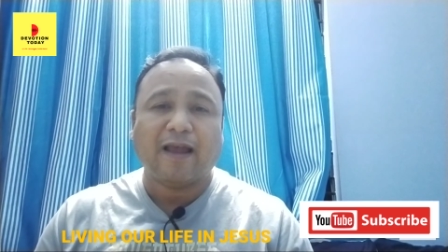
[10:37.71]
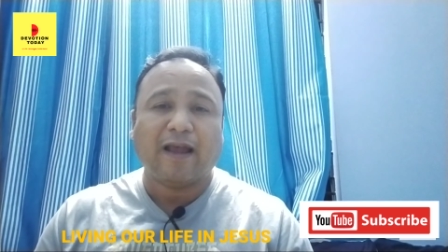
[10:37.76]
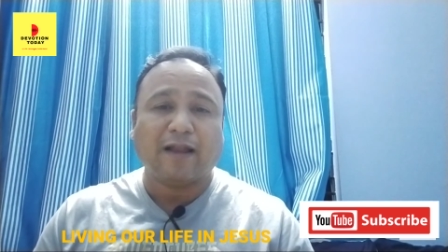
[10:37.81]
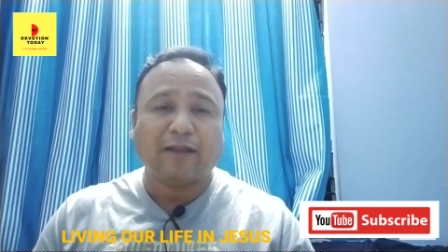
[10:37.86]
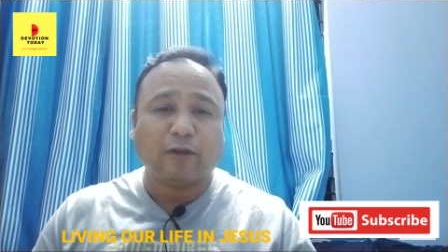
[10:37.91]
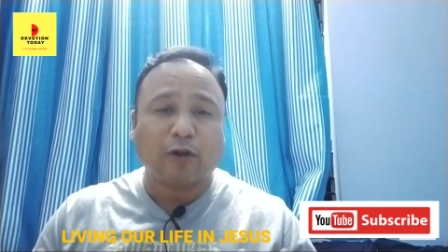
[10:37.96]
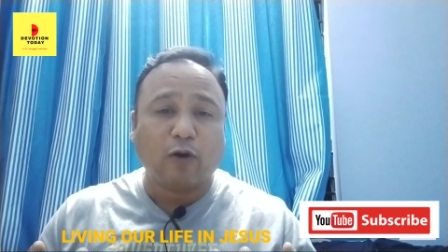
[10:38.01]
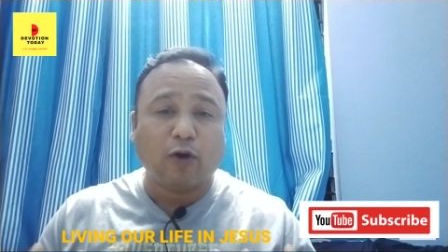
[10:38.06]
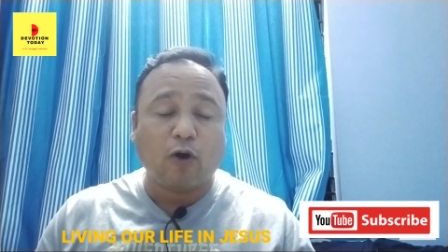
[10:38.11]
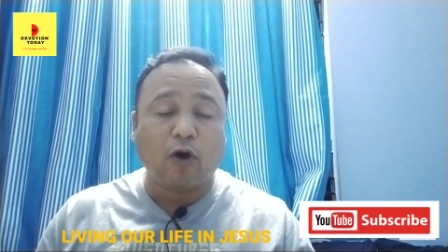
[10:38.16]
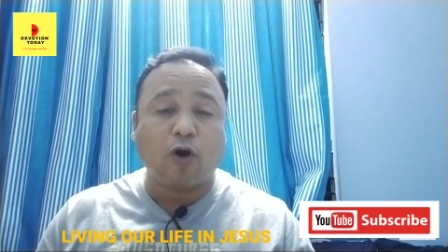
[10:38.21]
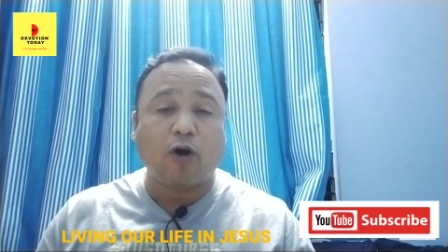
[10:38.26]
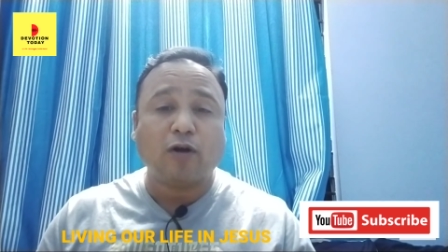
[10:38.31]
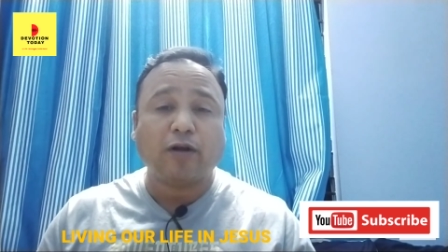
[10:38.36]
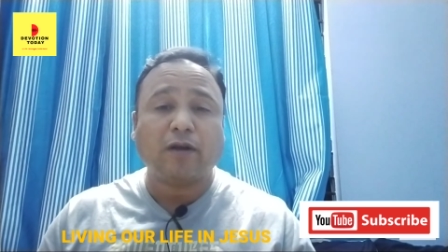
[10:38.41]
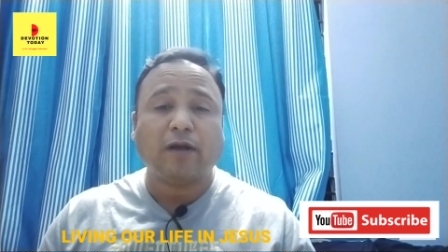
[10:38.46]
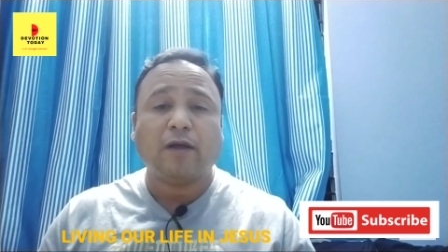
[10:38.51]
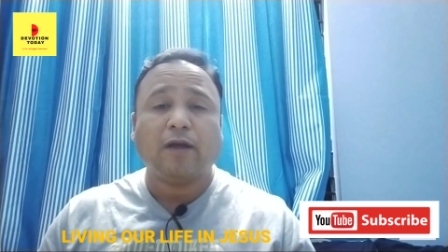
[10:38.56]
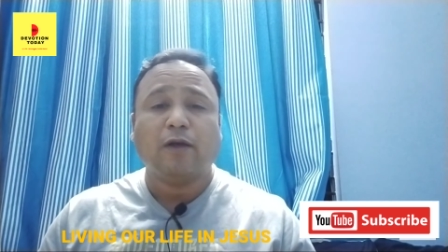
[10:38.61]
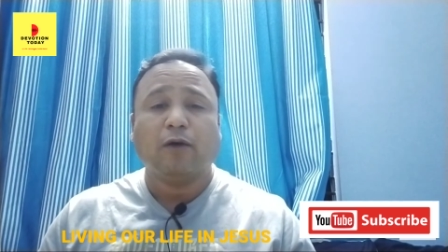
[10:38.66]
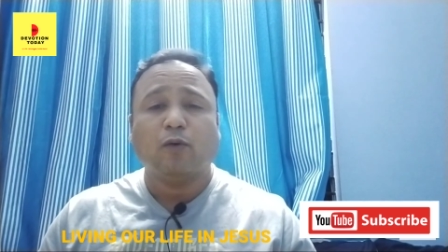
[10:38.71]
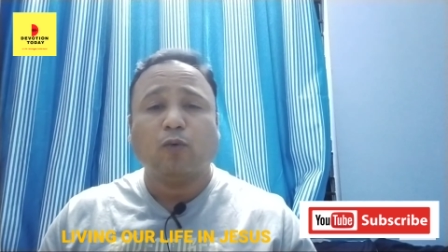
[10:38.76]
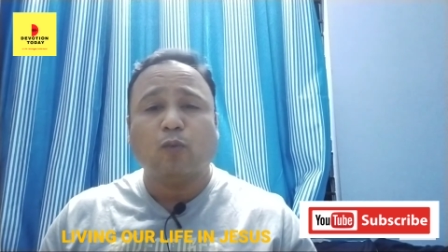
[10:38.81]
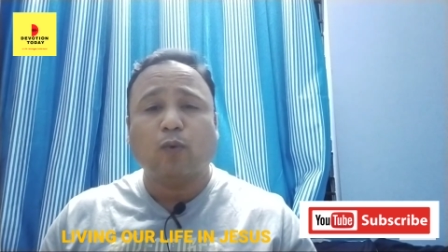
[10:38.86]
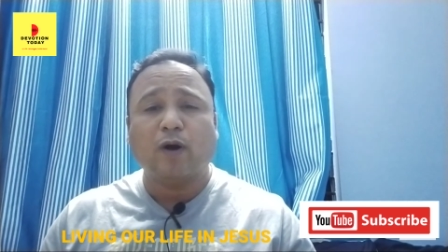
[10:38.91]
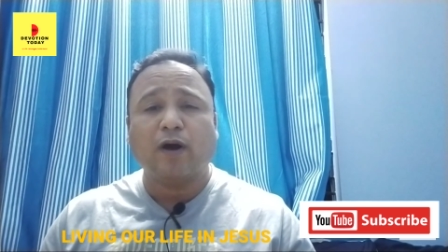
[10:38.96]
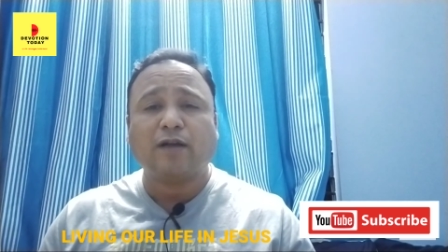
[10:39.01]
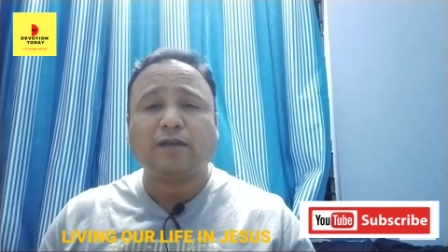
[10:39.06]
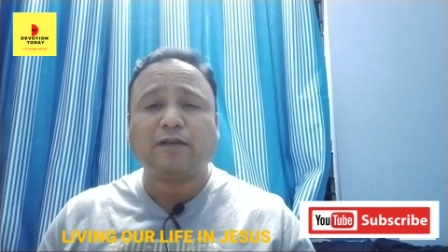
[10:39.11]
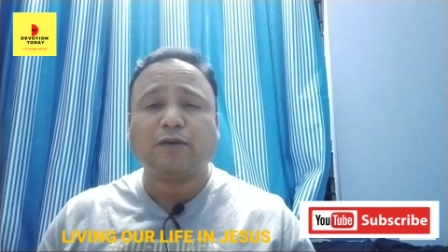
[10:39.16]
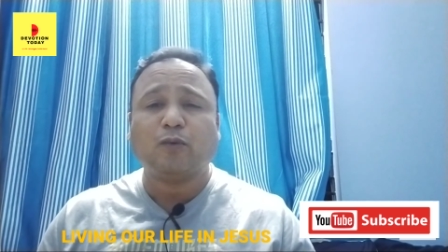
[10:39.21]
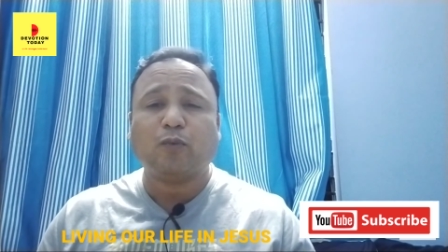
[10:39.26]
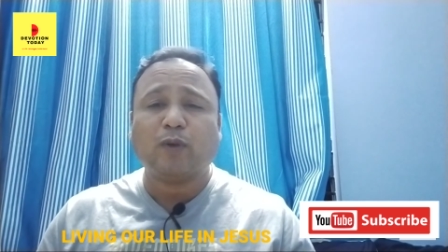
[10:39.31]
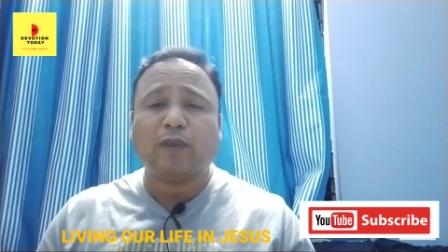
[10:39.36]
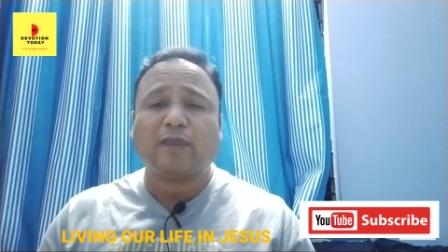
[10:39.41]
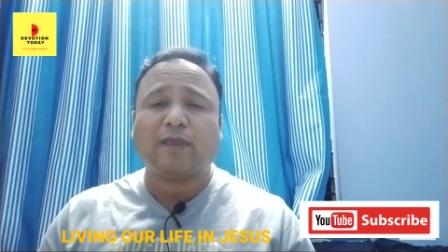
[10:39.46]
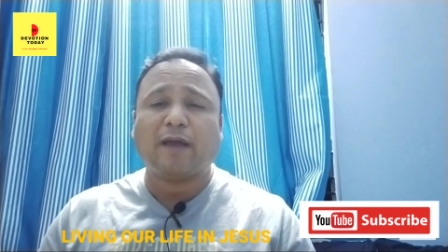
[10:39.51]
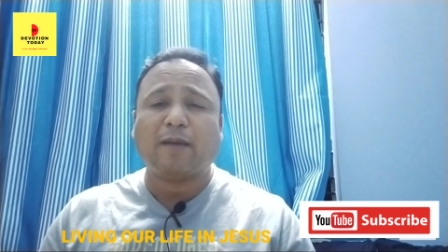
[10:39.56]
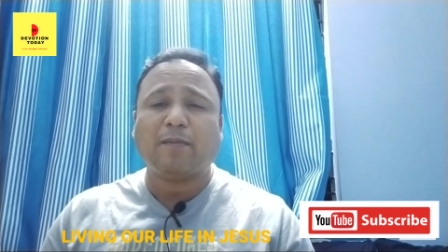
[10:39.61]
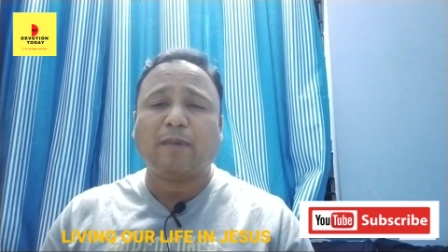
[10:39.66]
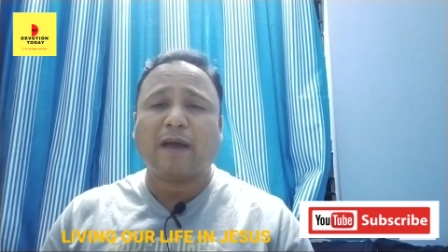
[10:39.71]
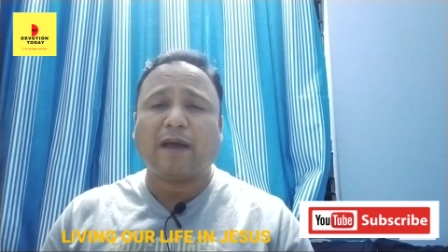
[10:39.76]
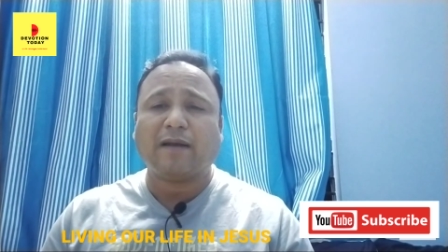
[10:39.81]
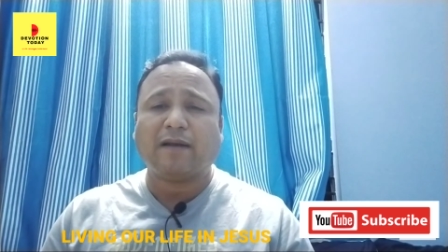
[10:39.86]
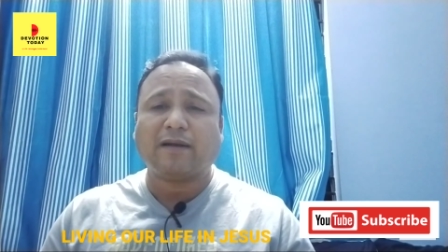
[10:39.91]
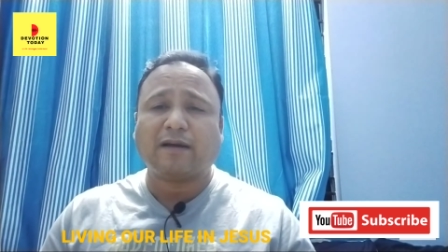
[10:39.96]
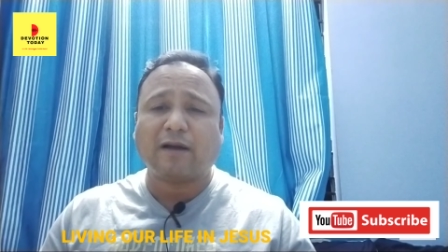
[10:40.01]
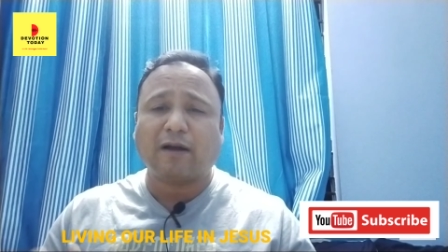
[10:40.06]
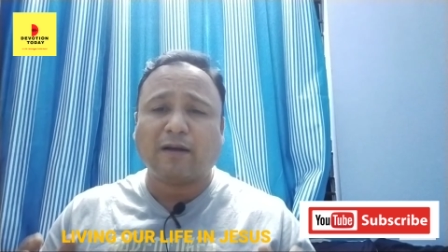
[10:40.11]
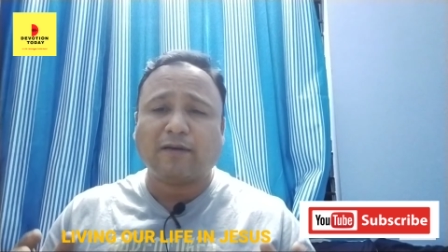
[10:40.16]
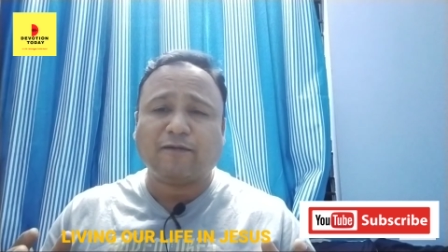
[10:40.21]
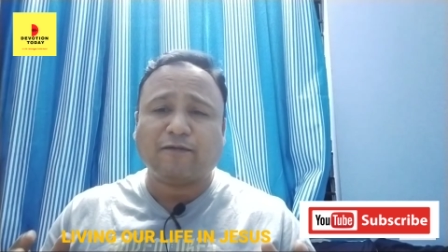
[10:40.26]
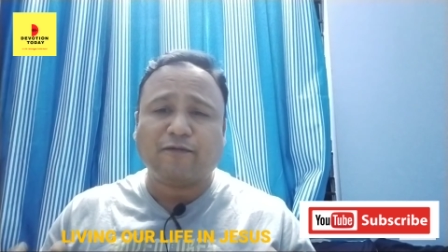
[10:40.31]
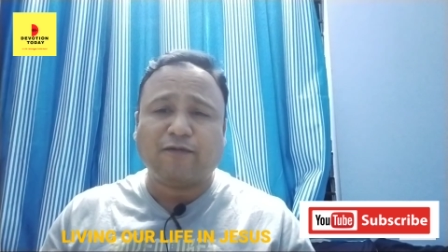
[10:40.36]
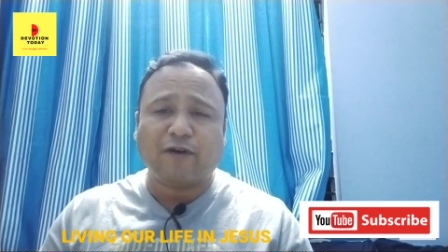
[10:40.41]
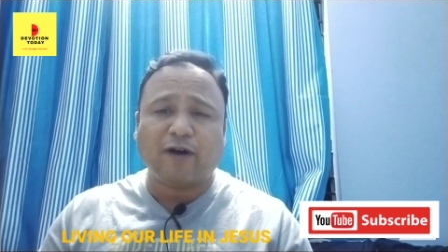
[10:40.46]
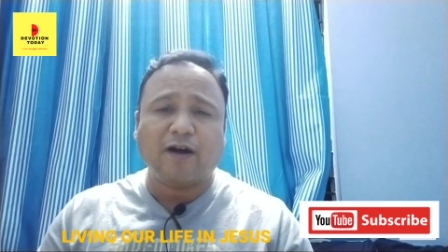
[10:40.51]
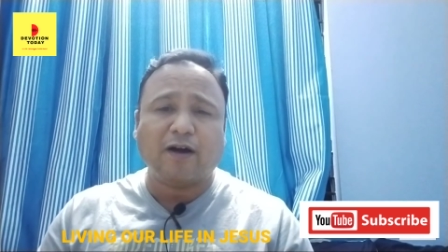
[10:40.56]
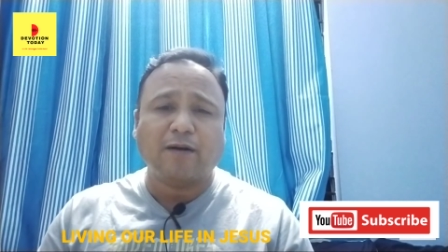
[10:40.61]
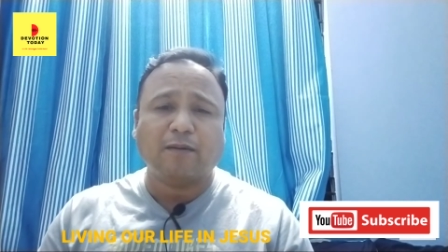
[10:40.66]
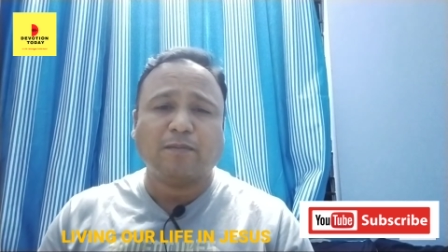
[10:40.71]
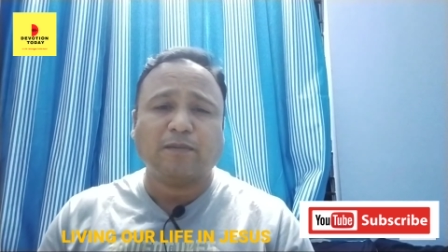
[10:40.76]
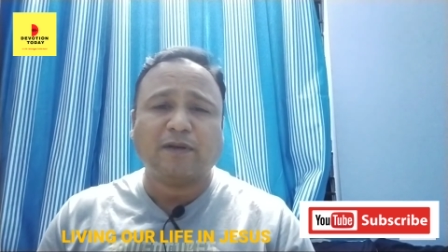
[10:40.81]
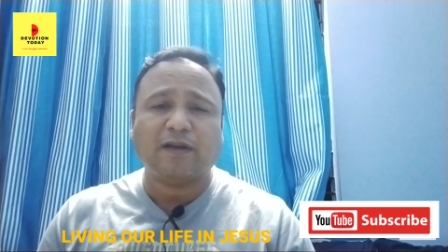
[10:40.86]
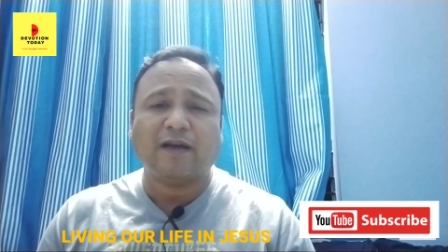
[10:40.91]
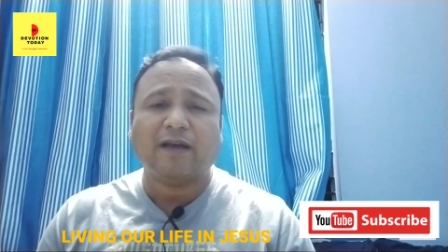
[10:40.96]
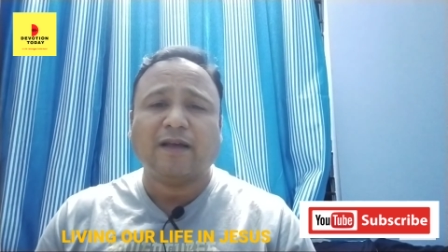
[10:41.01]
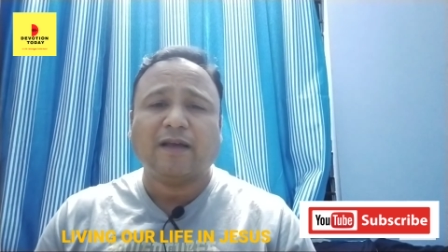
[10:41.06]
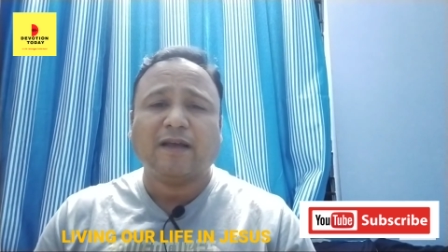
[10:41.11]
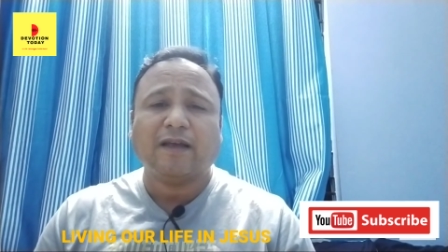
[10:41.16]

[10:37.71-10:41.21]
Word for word: And the Lord worked with them and confirmed